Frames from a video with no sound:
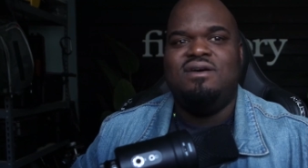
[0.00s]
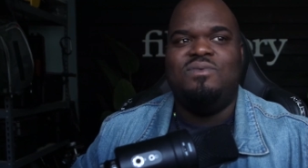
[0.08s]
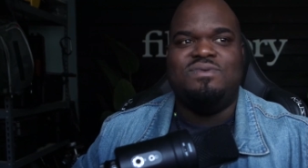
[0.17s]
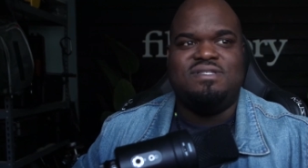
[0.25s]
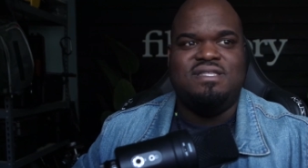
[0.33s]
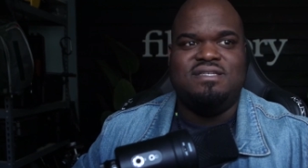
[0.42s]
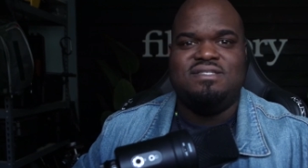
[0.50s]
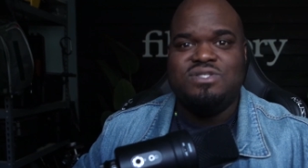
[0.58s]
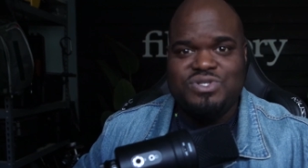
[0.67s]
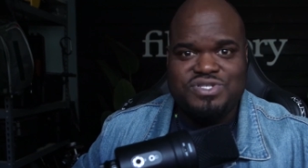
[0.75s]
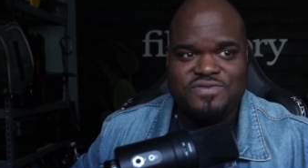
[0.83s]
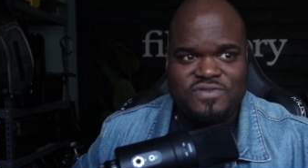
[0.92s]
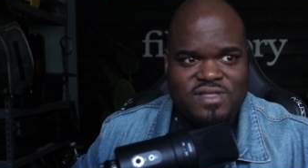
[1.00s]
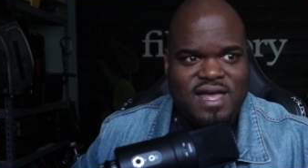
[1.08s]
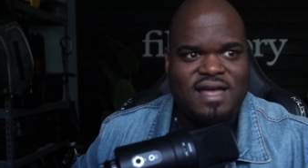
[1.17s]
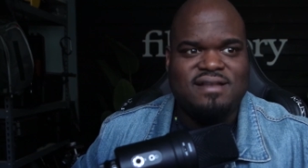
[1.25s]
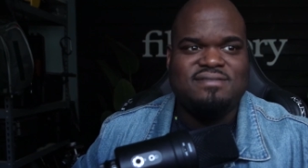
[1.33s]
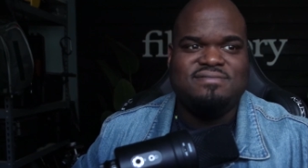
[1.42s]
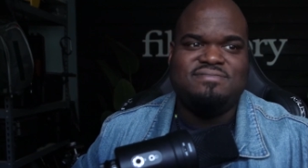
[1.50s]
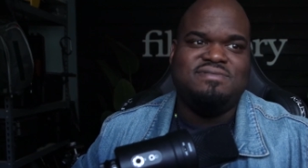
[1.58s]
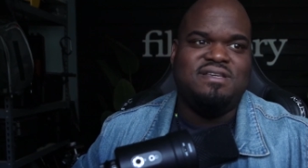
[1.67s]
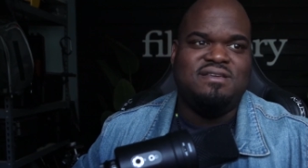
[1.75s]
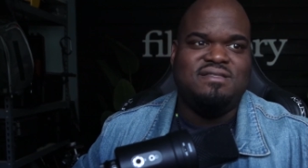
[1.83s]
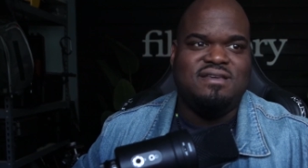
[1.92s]
What's the solution for that?
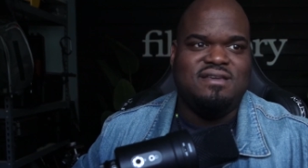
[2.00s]
The